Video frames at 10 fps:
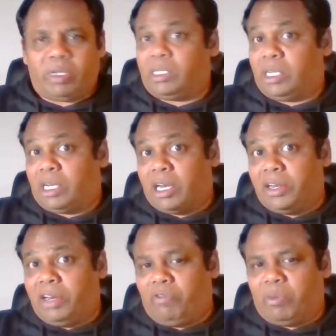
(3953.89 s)
It certainly
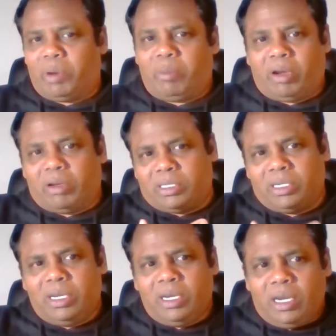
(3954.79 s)
did for me because
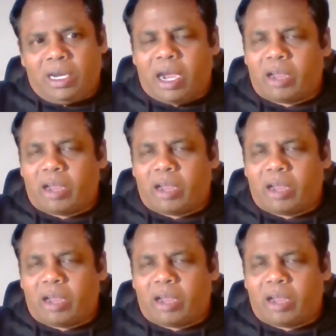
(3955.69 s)
I